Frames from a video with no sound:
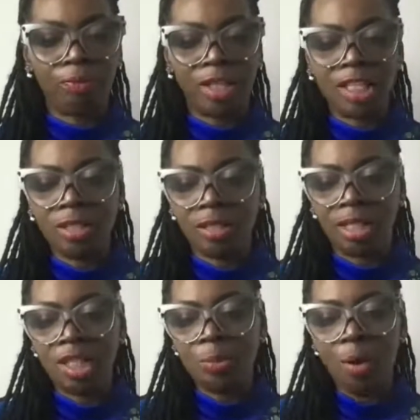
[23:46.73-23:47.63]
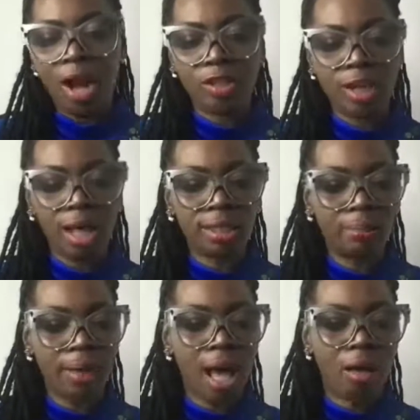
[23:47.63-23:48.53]
This part talks
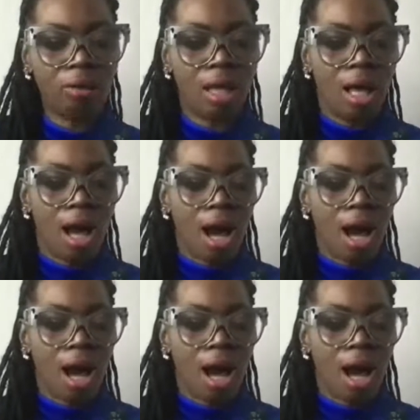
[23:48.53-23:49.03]
about